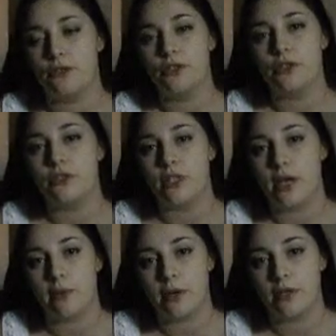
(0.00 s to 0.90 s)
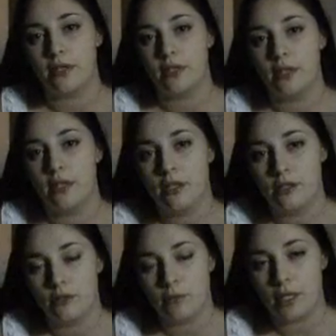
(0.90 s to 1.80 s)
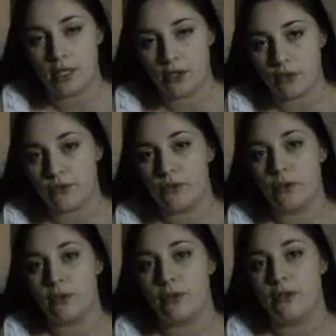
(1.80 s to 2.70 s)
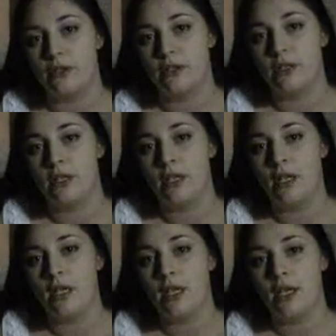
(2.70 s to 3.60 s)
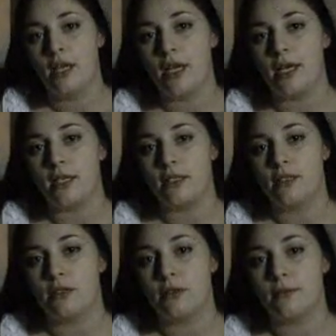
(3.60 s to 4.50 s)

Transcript: You use that word. You make it your fuel. And